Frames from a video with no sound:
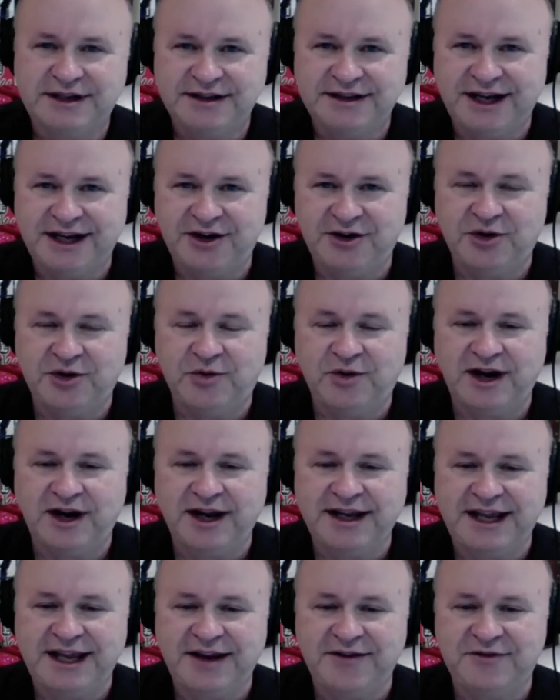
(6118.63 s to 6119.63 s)
They don't know where I
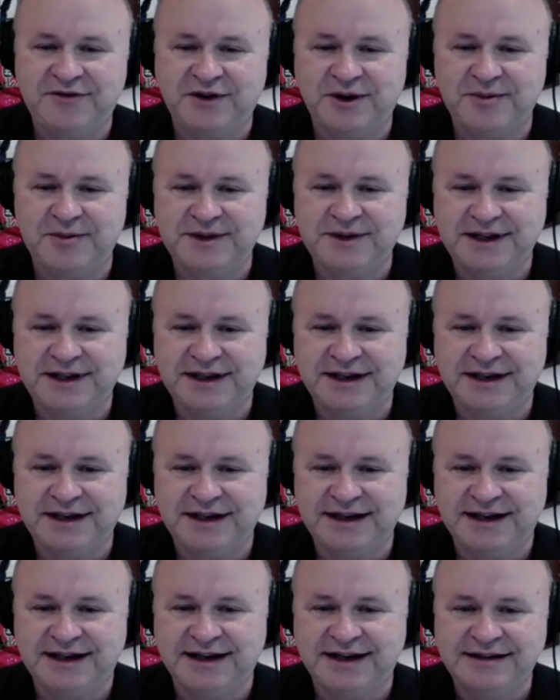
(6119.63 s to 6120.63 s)
came from. And
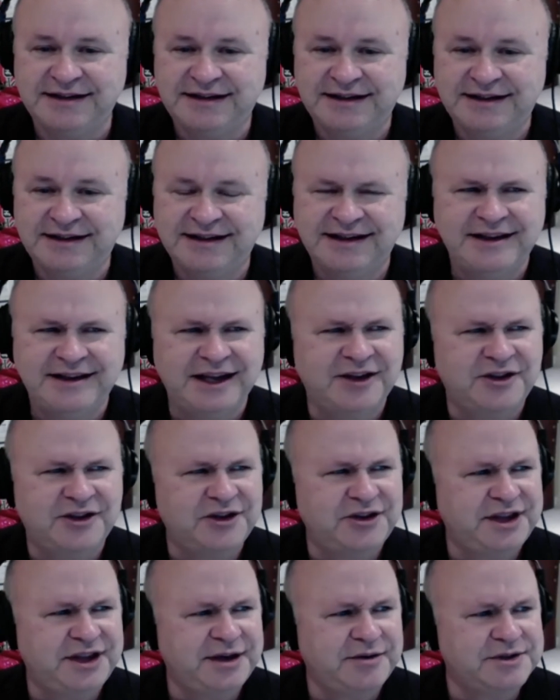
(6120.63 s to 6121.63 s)
the other
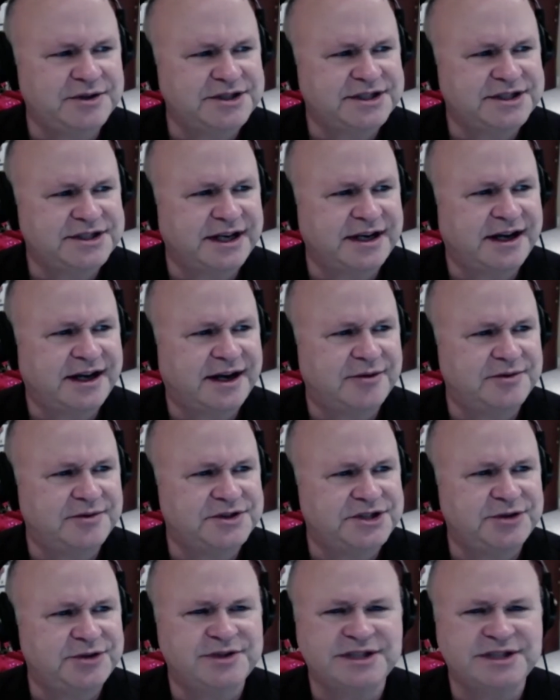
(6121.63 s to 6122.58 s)
thing was that she was in